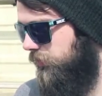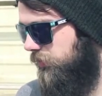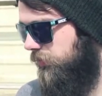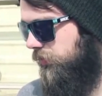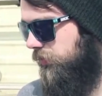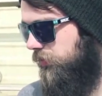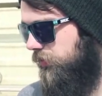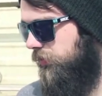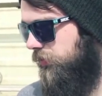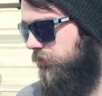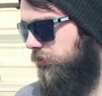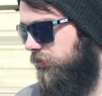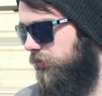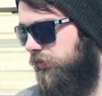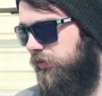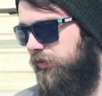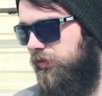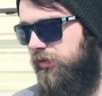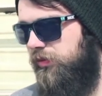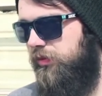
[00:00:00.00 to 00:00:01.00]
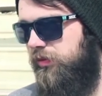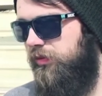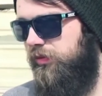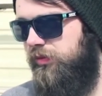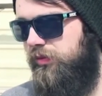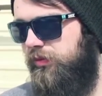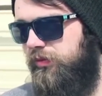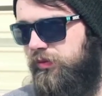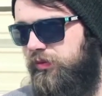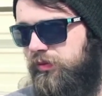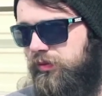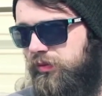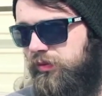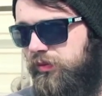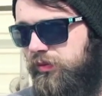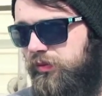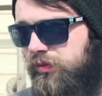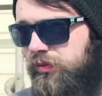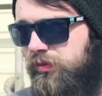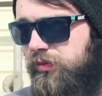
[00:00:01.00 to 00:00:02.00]

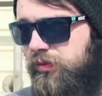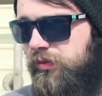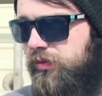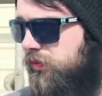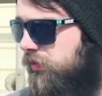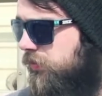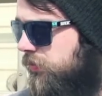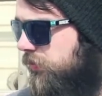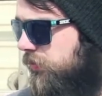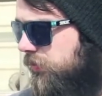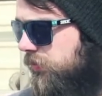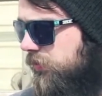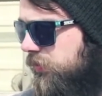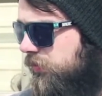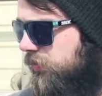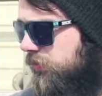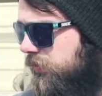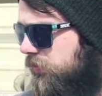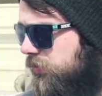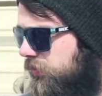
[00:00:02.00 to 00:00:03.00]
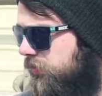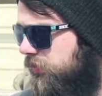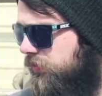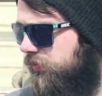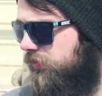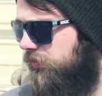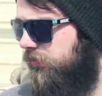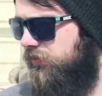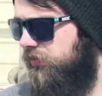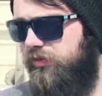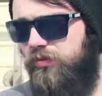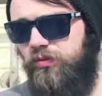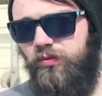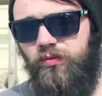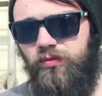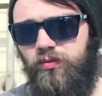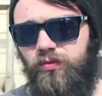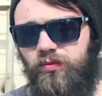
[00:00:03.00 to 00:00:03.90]
No words are spoken by the person on screen.